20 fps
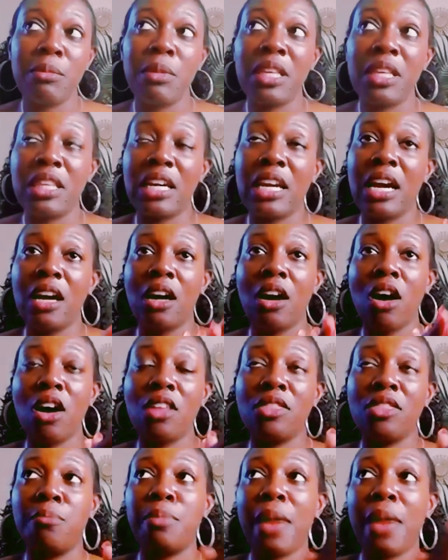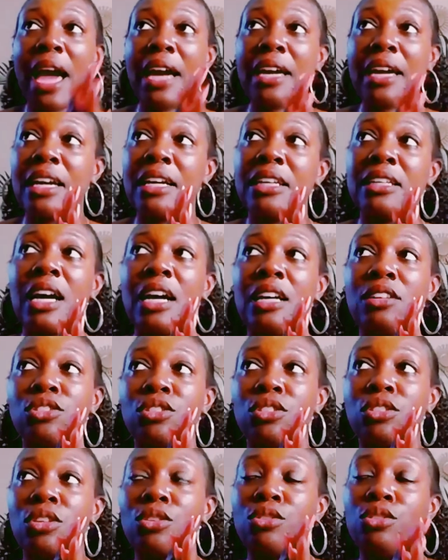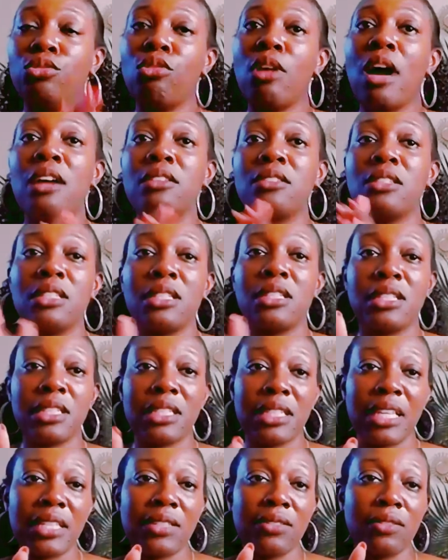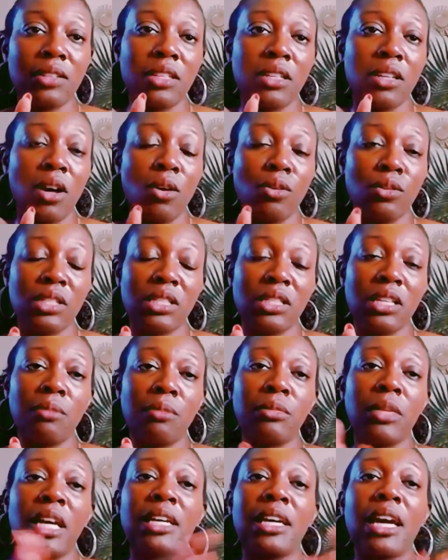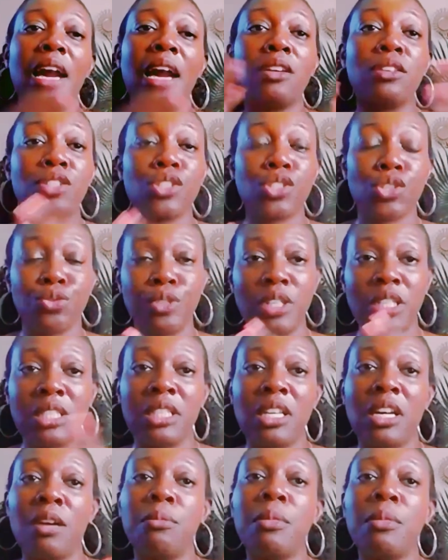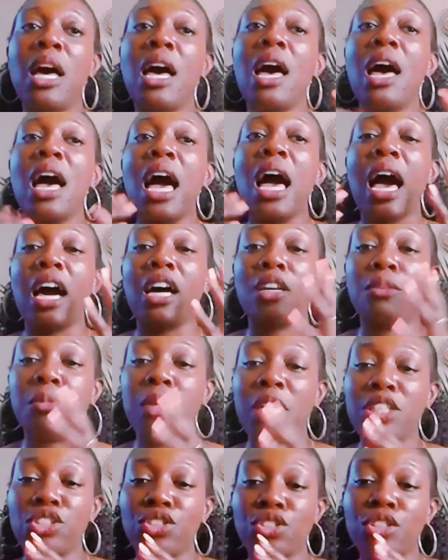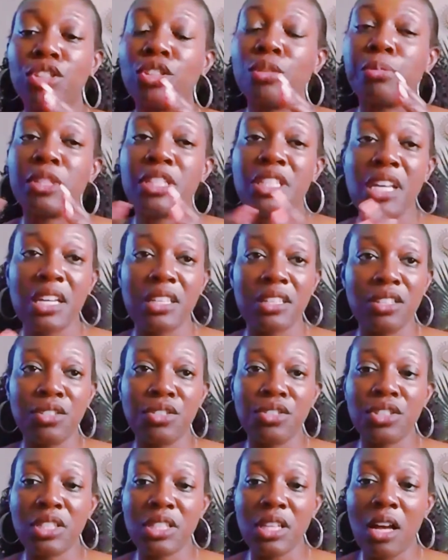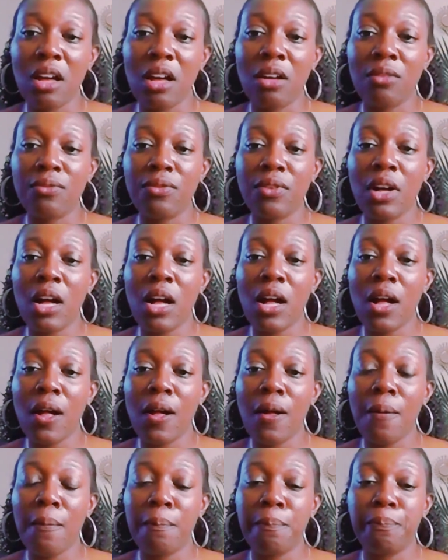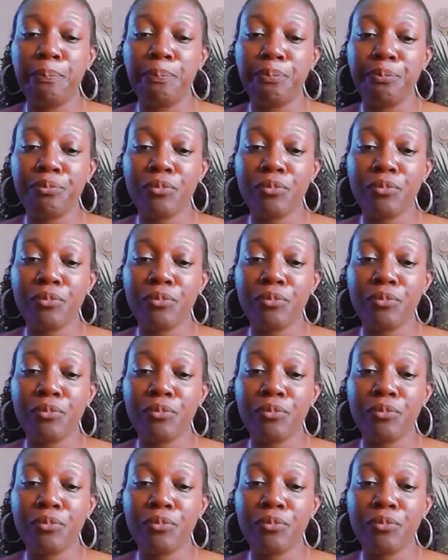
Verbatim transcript: And then I, on the back end, I show you how to successfully host them, like how to screen them, how to make sure you're protecting yourself um,